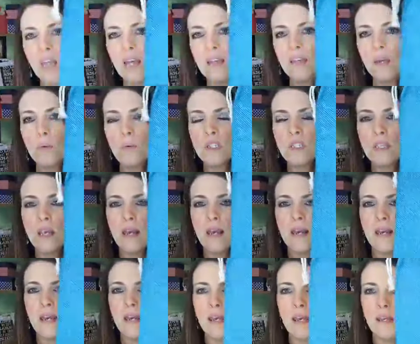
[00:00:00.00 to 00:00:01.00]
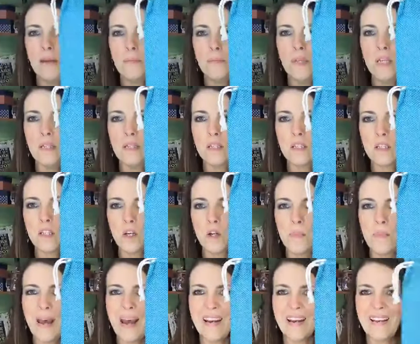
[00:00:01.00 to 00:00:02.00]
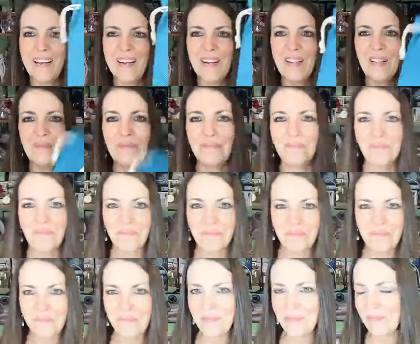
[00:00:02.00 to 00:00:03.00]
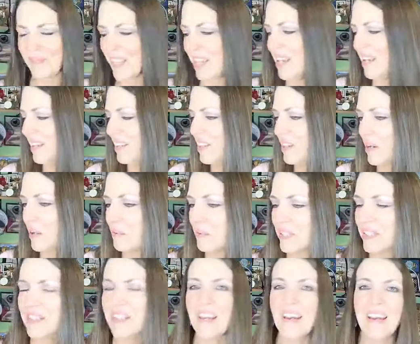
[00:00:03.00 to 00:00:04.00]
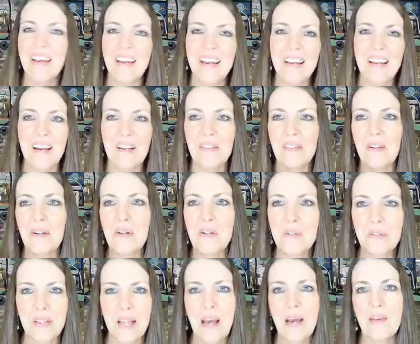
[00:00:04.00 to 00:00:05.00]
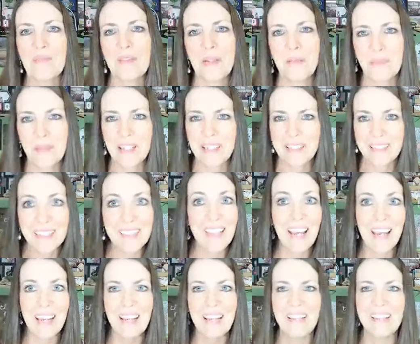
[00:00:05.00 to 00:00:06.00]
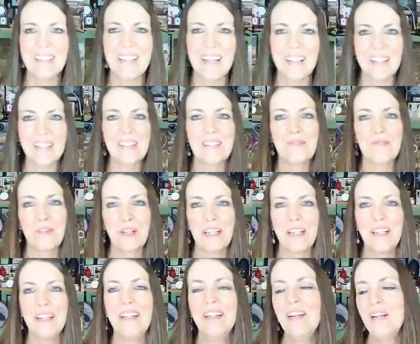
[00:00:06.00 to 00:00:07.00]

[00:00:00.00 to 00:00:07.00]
There was in this little bag here, there was I don't know who's laughing, but yay, that's funny.